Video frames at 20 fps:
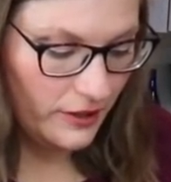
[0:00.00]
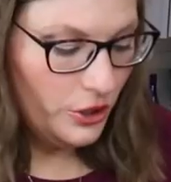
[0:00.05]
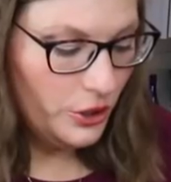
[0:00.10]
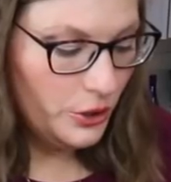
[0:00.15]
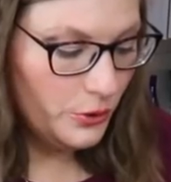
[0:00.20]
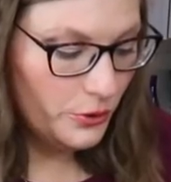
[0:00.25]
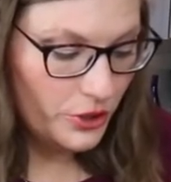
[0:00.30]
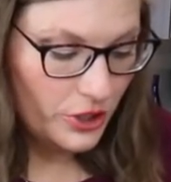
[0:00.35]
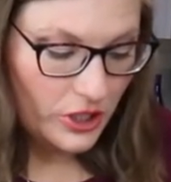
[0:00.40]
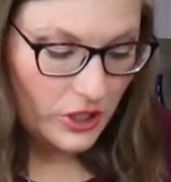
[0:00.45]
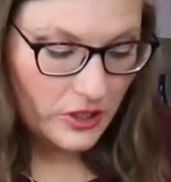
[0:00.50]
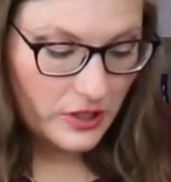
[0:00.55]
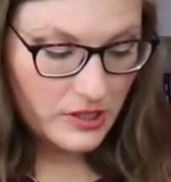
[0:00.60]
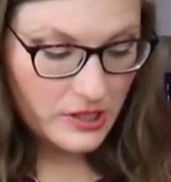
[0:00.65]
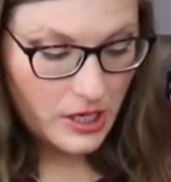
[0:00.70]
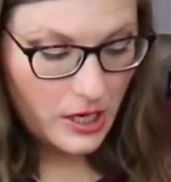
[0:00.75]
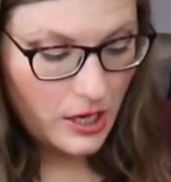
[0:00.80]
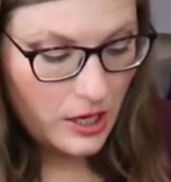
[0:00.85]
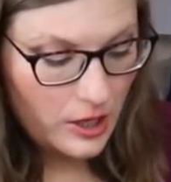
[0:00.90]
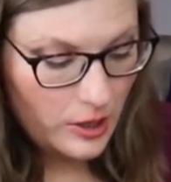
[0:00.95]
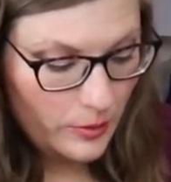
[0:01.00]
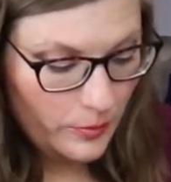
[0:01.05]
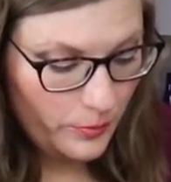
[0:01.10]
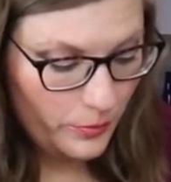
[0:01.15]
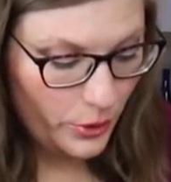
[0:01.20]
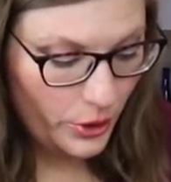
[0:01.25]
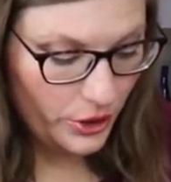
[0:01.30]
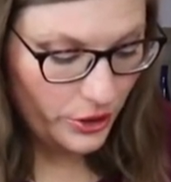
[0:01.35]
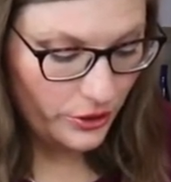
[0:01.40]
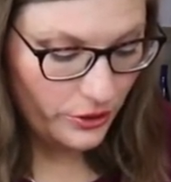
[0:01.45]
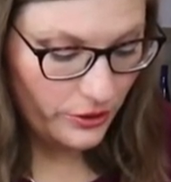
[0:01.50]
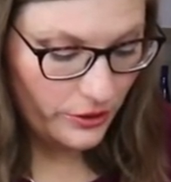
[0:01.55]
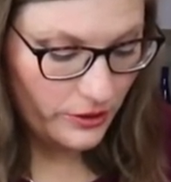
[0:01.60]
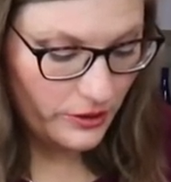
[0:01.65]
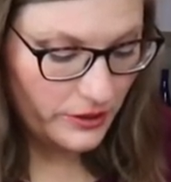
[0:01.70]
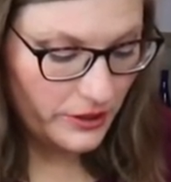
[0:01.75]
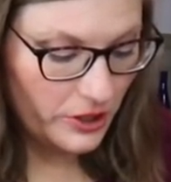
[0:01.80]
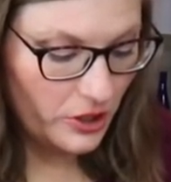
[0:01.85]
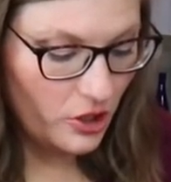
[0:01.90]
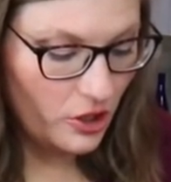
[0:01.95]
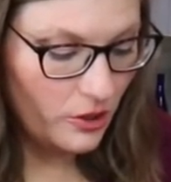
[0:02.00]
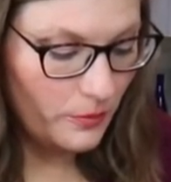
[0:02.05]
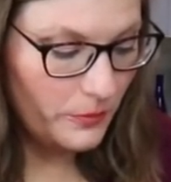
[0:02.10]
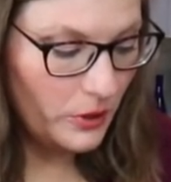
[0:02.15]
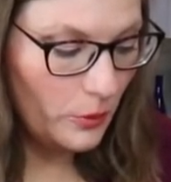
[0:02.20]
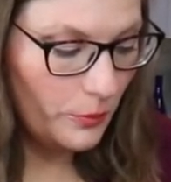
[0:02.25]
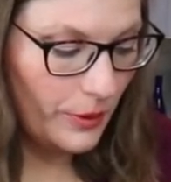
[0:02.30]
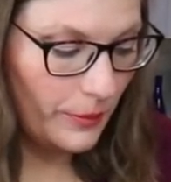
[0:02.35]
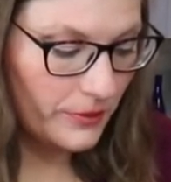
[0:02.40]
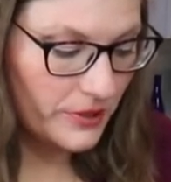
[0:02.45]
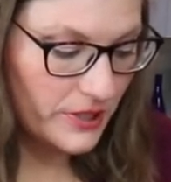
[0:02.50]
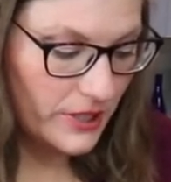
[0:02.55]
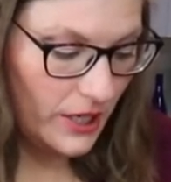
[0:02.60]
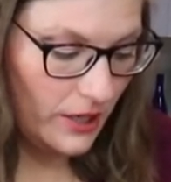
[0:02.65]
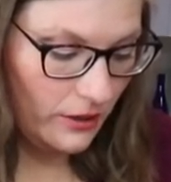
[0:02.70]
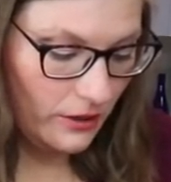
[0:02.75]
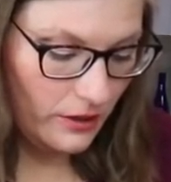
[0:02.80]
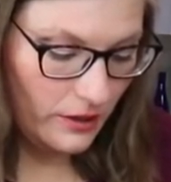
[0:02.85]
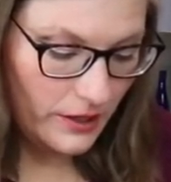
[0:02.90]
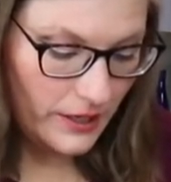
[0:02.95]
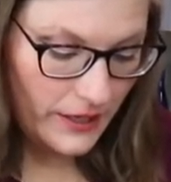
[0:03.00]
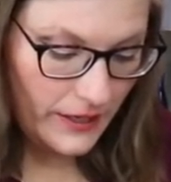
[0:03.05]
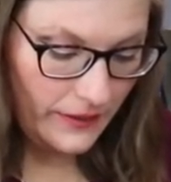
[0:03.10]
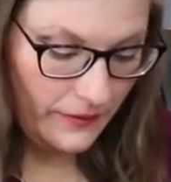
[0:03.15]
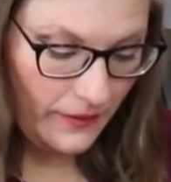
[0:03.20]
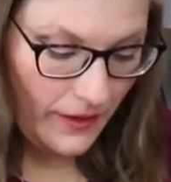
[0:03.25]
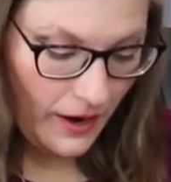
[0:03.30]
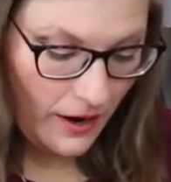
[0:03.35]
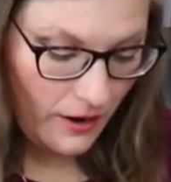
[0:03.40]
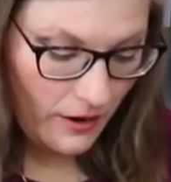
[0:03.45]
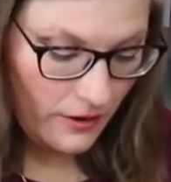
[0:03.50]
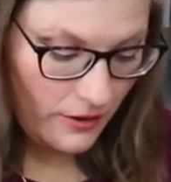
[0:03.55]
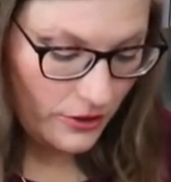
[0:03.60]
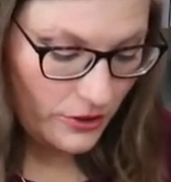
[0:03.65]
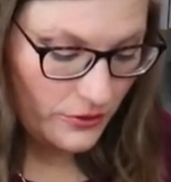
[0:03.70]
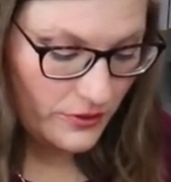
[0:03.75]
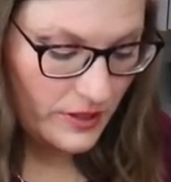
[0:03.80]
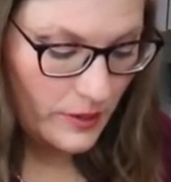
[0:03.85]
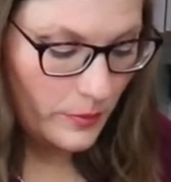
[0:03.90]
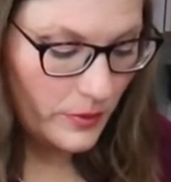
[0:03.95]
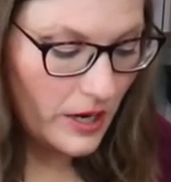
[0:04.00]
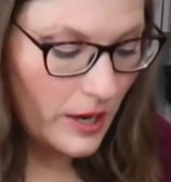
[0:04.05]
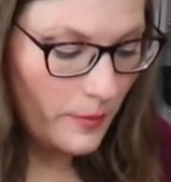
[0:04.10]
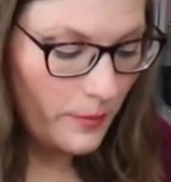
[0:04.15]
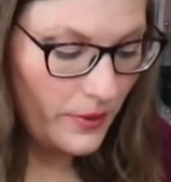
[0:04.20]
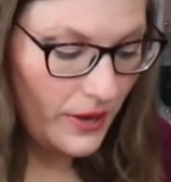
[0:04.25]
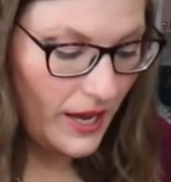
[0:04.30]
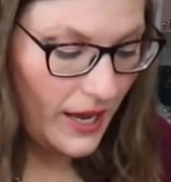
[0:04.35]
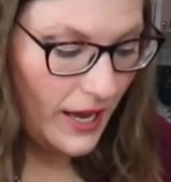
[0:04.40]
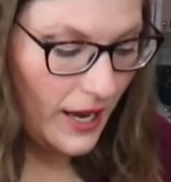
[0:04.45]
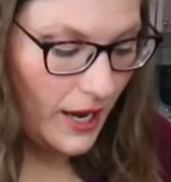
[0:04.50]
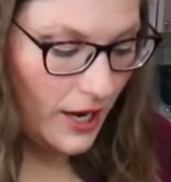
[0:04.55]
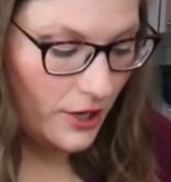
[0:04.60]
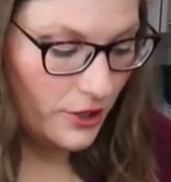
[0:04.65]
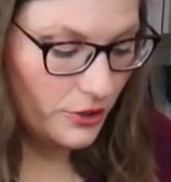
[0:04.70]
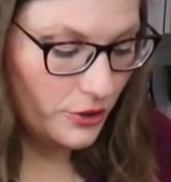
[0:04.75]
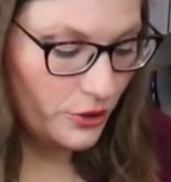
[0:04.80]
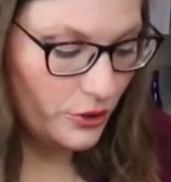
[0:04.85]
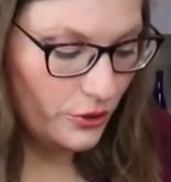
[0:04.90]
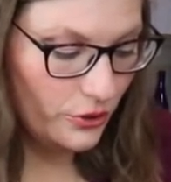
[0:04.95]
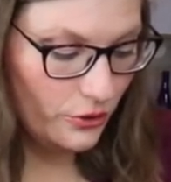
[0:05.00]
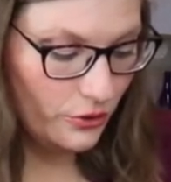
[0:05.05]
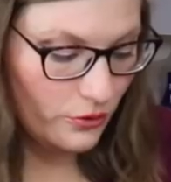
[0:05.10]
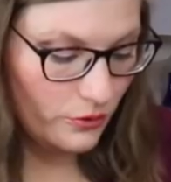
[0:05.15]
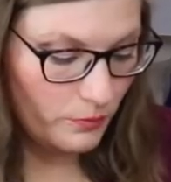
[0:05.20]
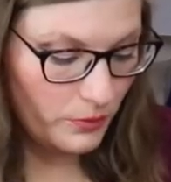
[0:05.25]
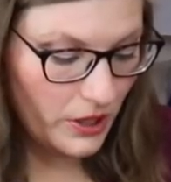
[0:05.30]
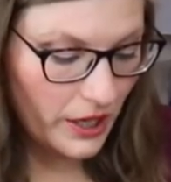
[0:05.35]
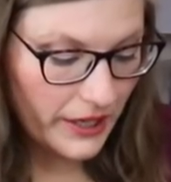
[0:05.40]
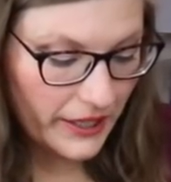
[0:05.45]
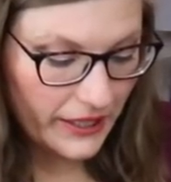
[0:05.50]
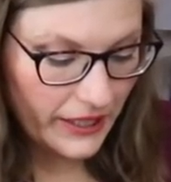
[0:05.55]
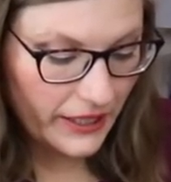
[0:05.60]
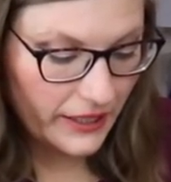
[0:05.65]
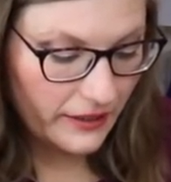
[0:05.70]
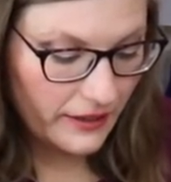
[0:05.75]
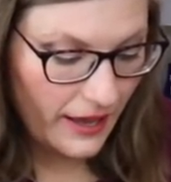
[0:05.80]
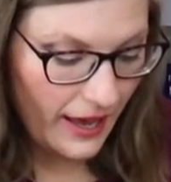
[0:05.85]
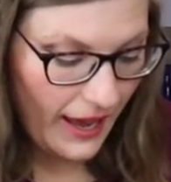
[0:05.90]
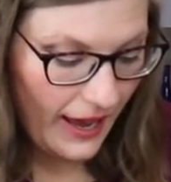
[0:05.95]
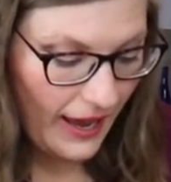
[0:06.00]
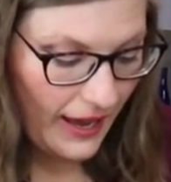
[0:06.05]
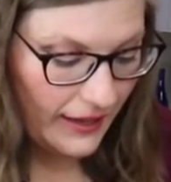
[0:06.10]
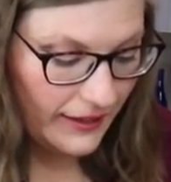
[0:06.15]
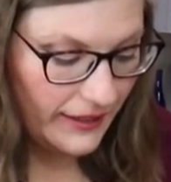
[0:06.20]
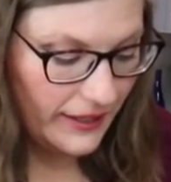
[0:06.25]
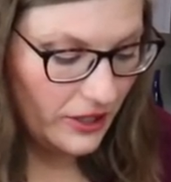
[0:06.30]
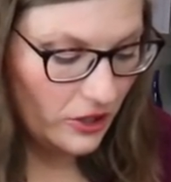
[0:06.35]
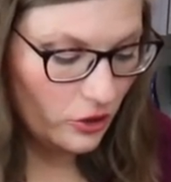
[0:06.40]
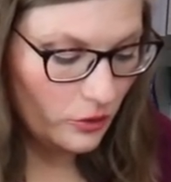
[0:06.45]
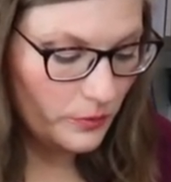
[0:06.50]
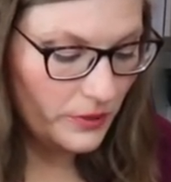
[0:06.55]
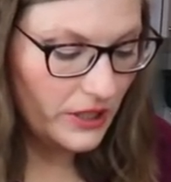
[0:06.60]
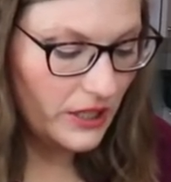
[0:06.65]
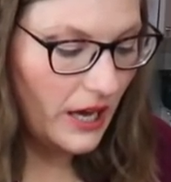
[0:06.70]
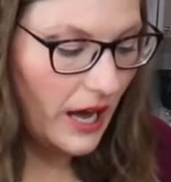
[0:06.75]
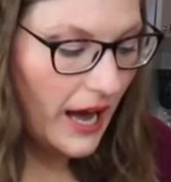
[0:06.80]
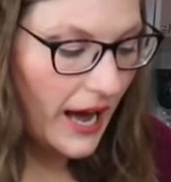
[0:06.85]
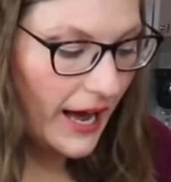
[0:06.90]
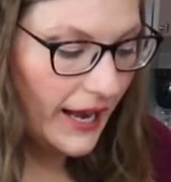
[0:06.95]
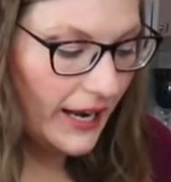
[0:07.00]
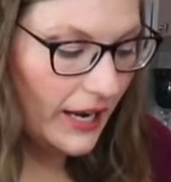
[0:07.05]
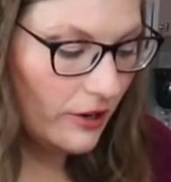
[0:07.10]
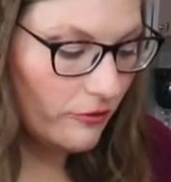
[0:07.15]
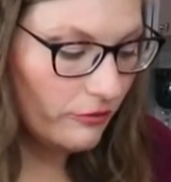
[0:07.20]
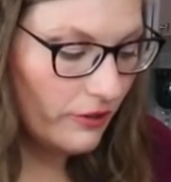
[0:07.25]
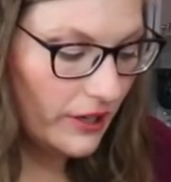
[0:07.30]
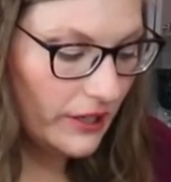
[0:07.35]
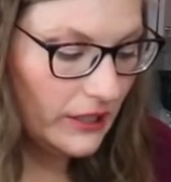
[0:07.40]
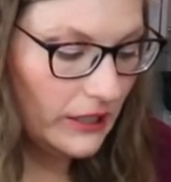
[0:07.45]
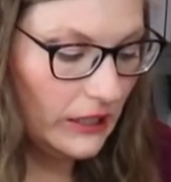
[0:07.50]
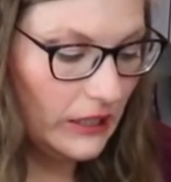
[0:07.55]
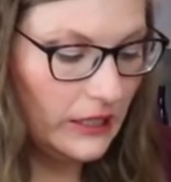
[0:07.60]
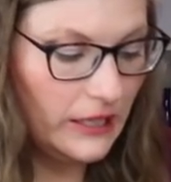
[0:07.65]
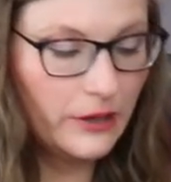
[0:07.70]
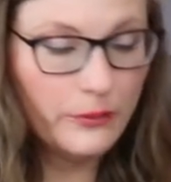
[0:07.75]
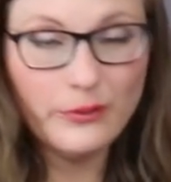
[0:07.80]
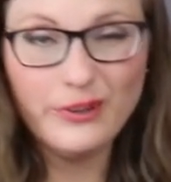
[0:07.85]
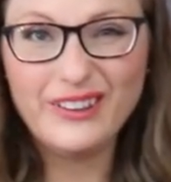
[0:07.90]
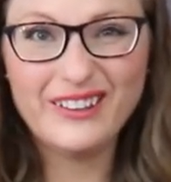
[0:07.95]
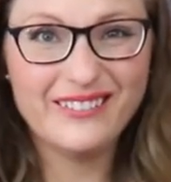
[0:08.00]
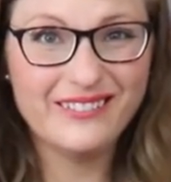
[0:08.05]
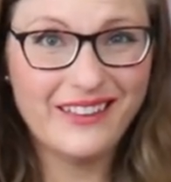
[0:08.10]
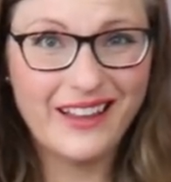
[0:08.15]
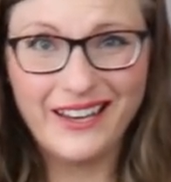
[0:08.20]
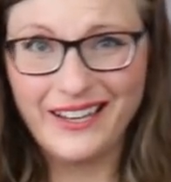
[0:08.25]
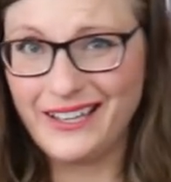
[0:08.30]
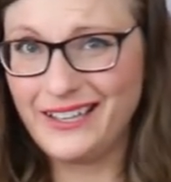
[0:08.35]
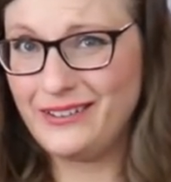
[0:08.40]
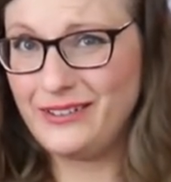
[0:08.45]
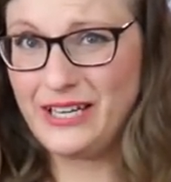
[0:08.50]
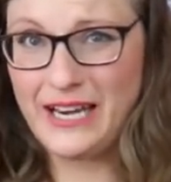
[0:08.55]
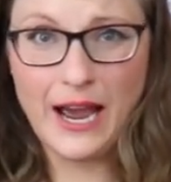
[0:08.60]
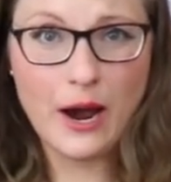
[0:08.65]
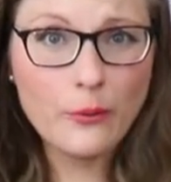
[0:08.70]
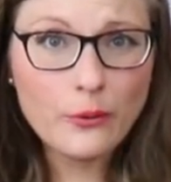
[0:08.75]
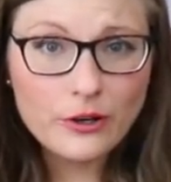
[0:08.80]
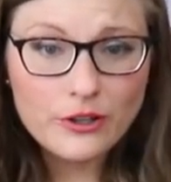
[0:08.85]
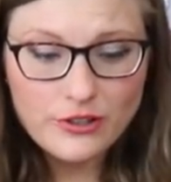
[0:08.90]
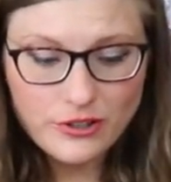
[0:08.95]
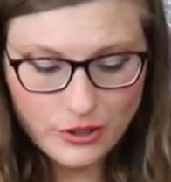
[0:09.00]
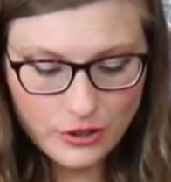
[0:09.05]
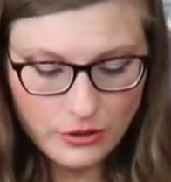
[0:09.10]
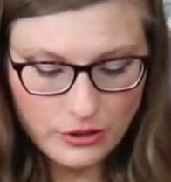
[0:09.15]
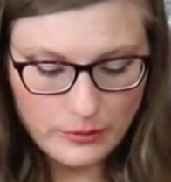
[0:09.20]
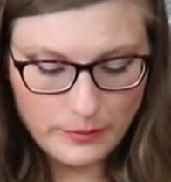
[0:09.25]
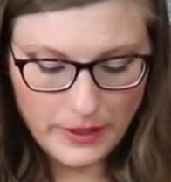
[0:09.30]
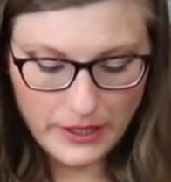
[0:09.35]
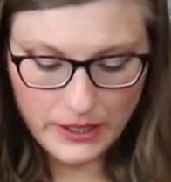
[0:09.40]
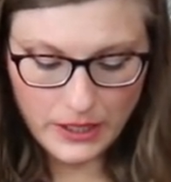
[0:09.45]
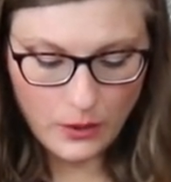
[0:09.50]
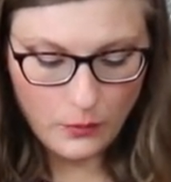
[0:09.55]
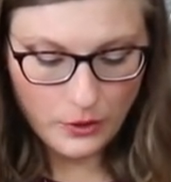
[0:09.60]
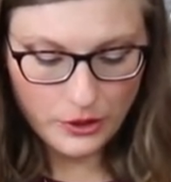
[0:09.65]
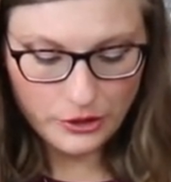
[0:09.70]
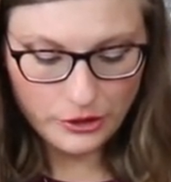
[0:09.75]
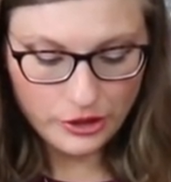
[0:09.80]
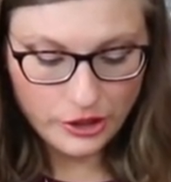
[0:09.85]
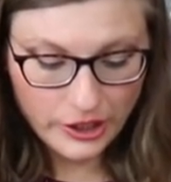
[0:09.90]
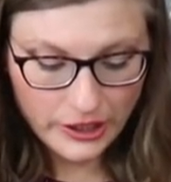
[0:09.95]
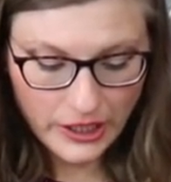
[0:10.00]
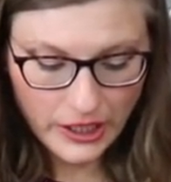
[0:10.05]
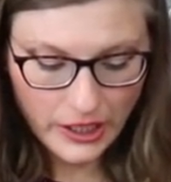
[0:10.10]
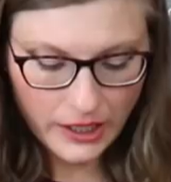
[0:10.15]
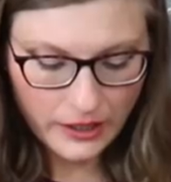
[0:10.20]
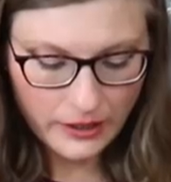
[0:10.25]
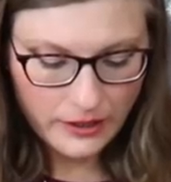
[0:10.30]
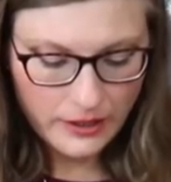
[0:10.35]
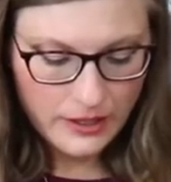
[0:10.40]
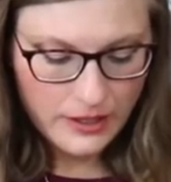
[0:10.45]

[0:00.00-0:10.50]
You just put your little meal prep container in there, you zip it up, and you plug it in, and it'll be hot and ready to eat within like an hour or two, depending on what you're cooking.